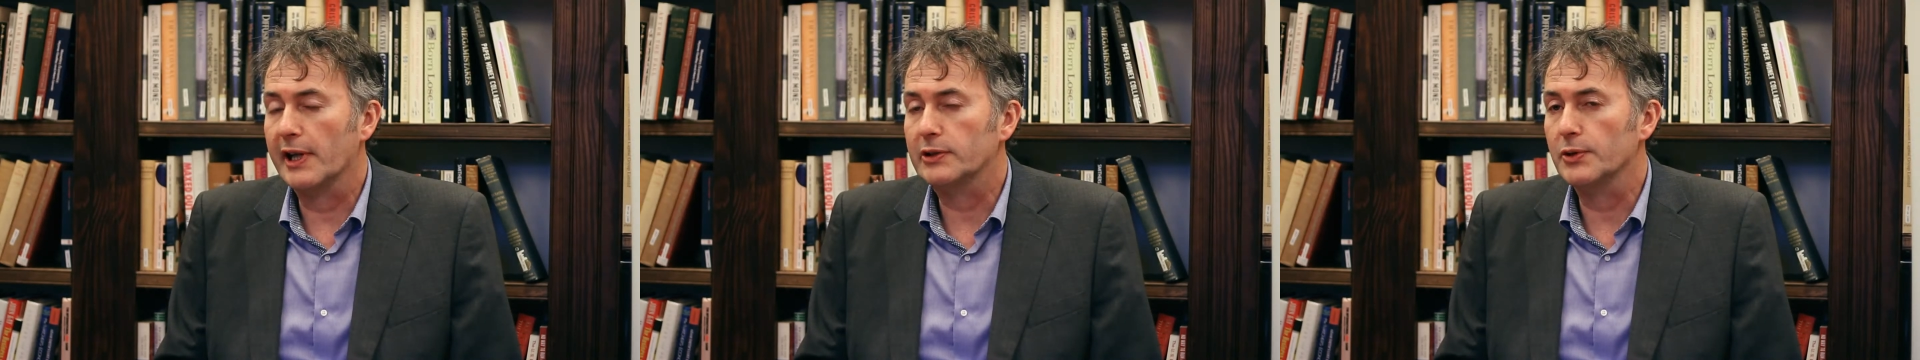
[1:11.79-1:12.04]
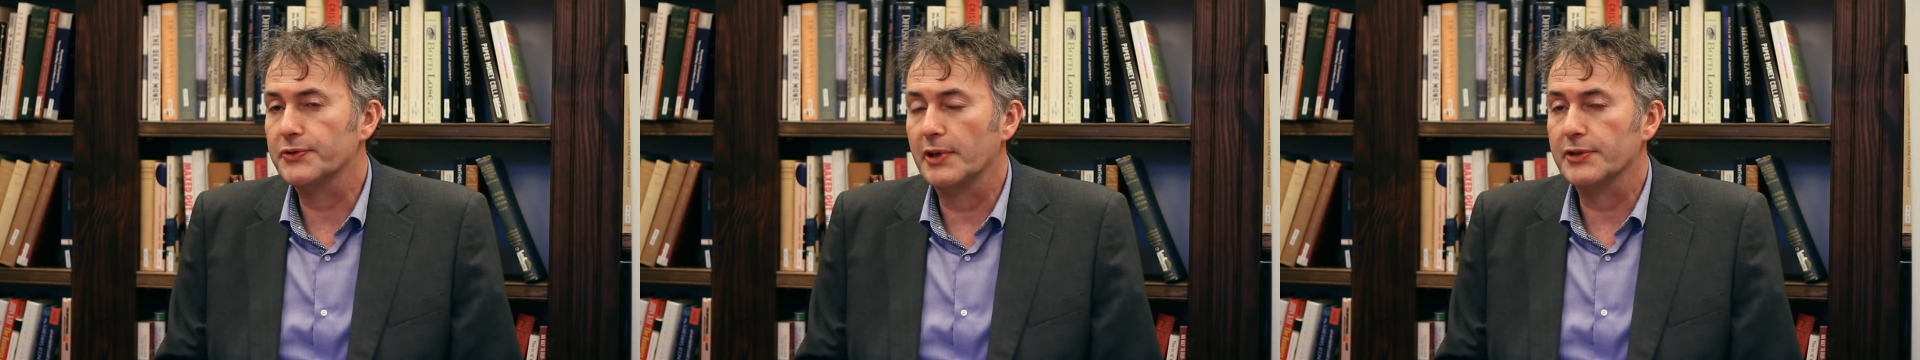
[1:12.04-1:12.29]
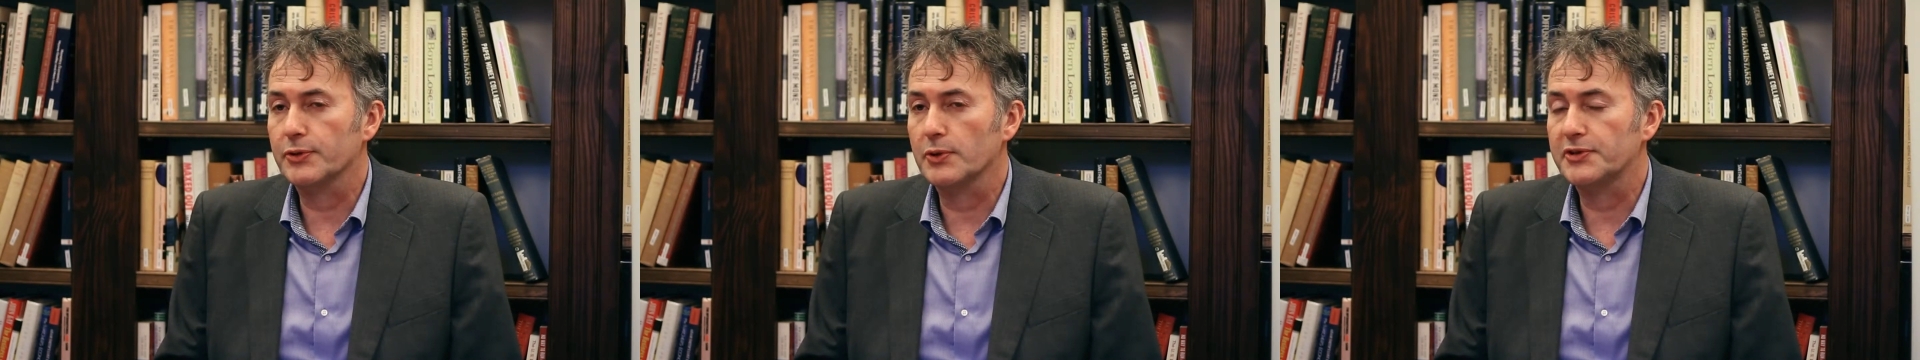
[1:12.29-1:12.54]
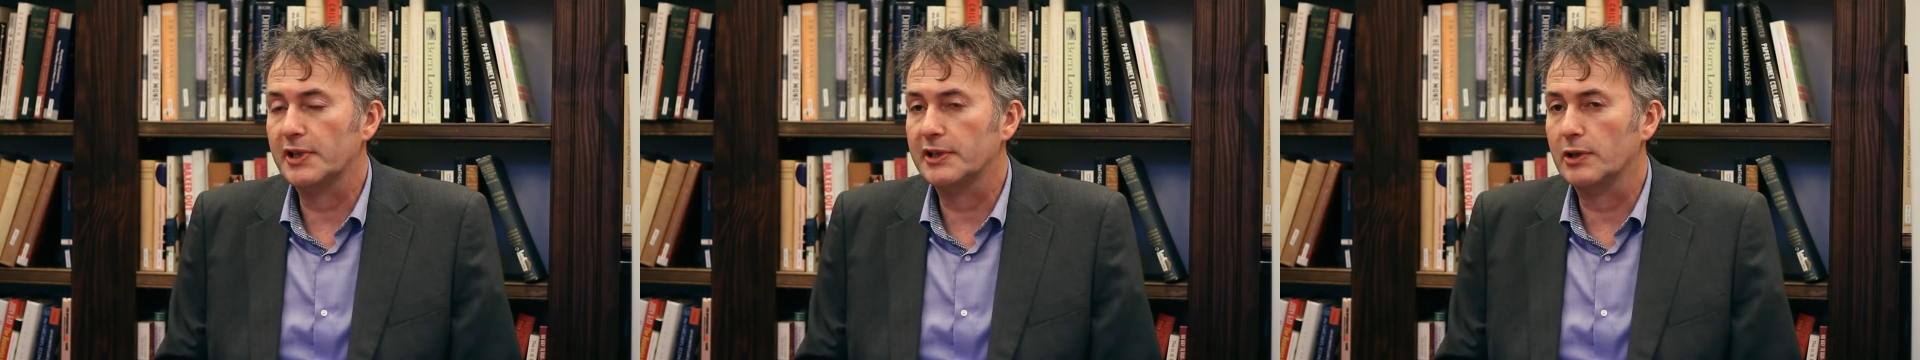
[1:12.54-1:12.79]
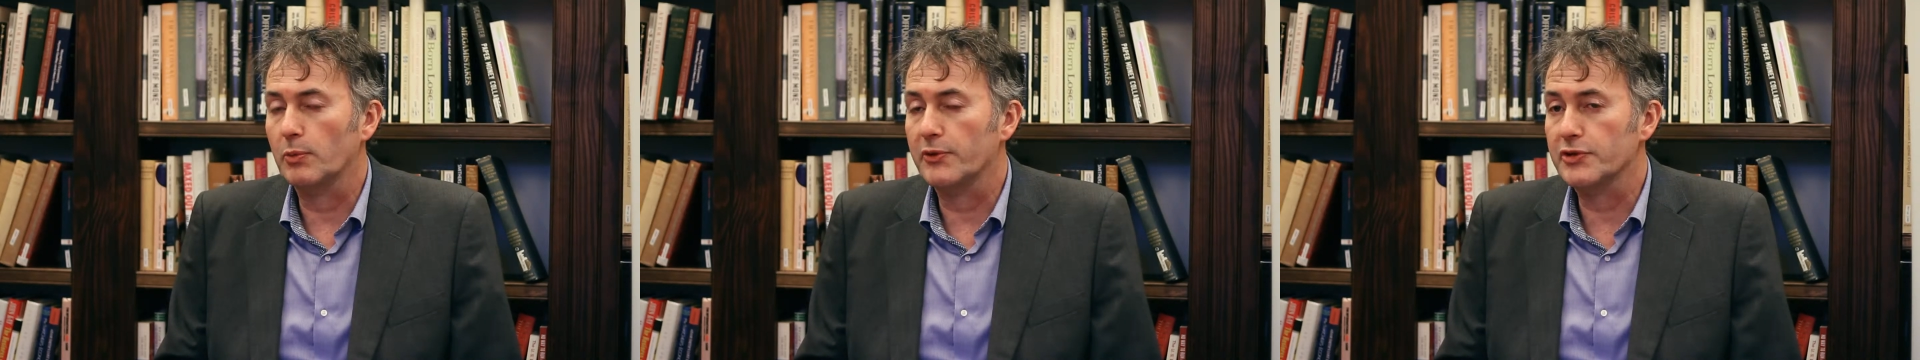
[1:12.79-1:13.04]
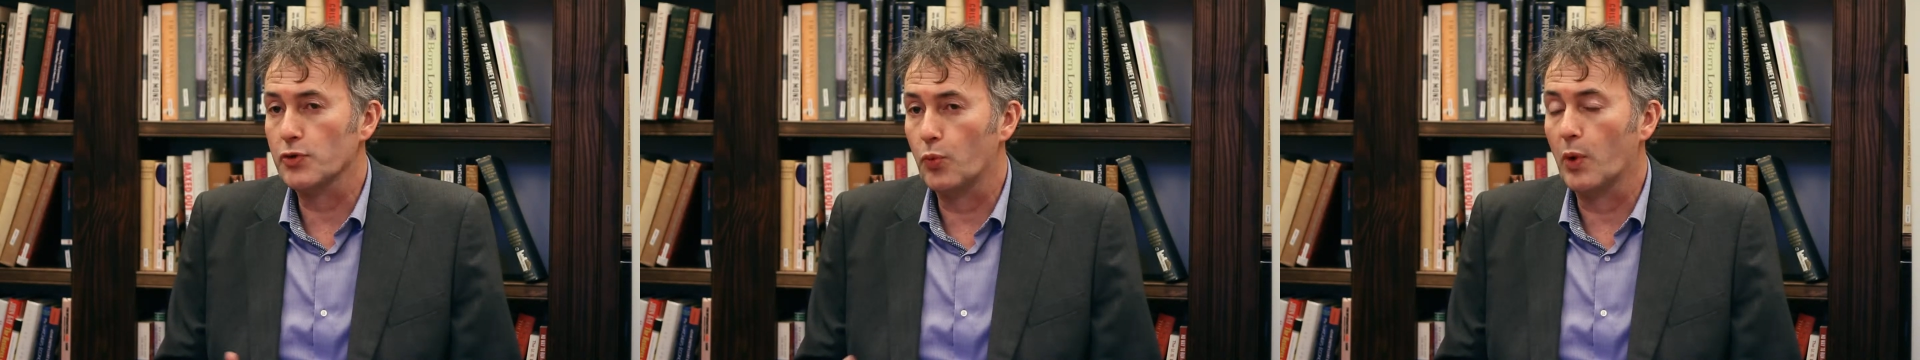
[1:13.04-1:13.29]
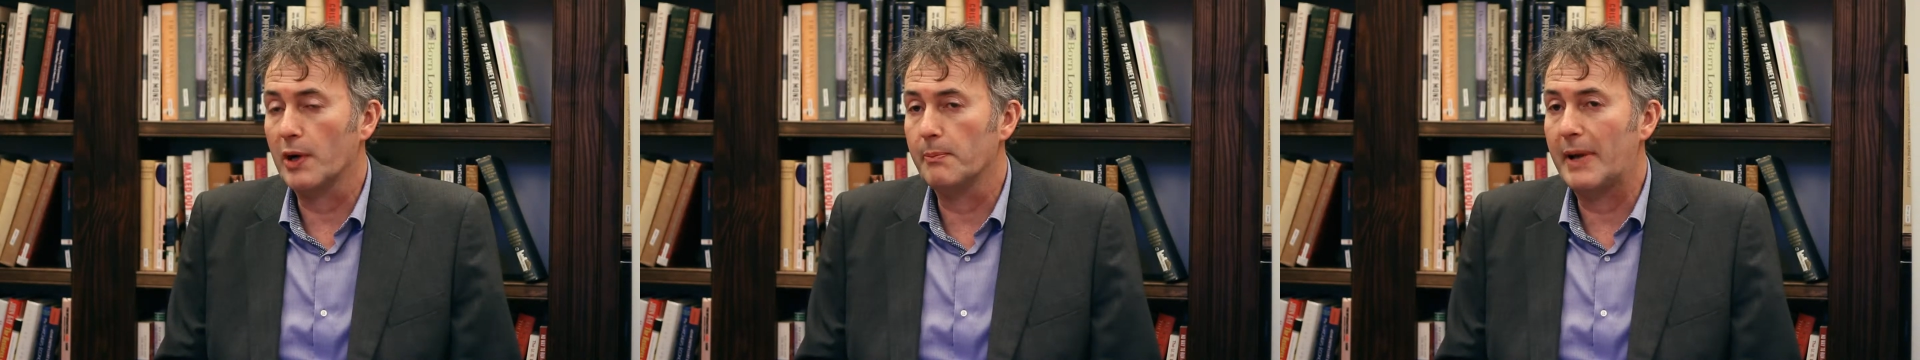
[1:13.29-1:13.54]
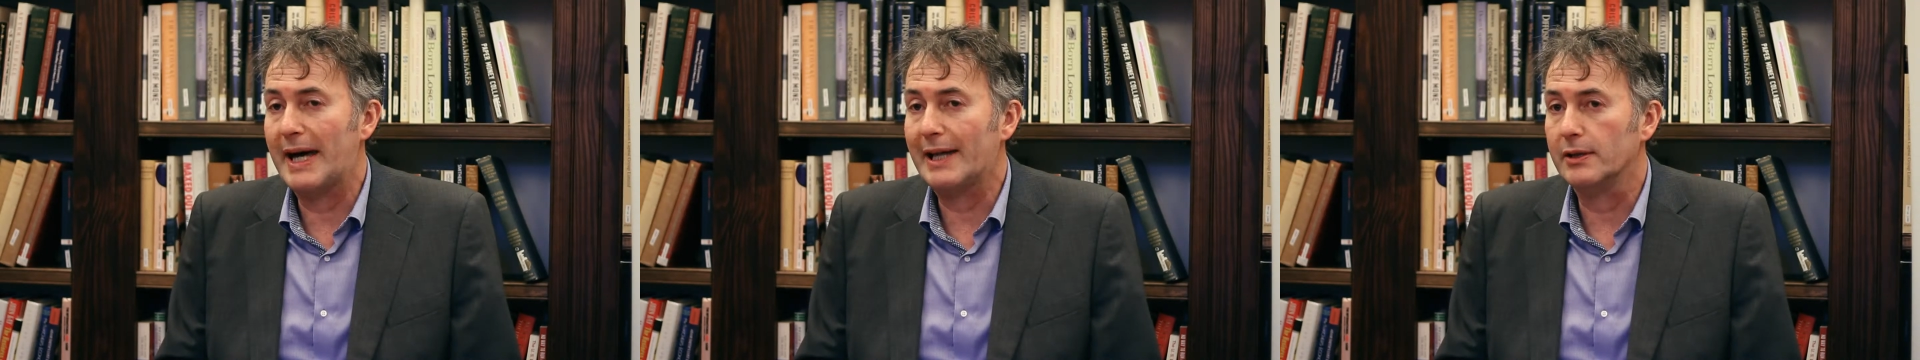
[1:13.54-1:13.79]
closely associated with just one
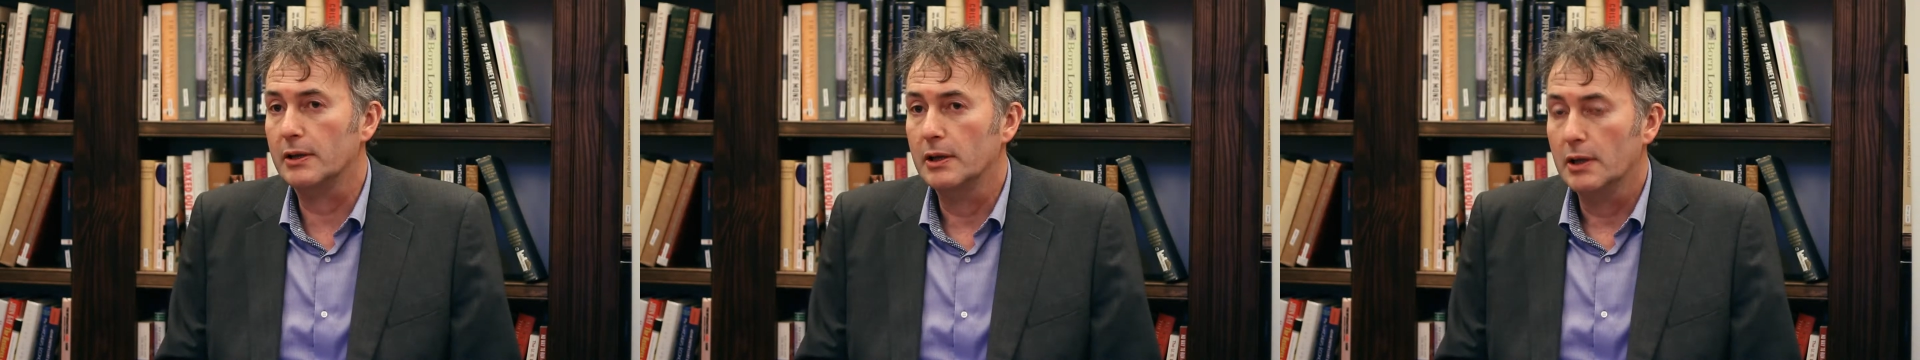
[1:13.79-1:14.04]
man,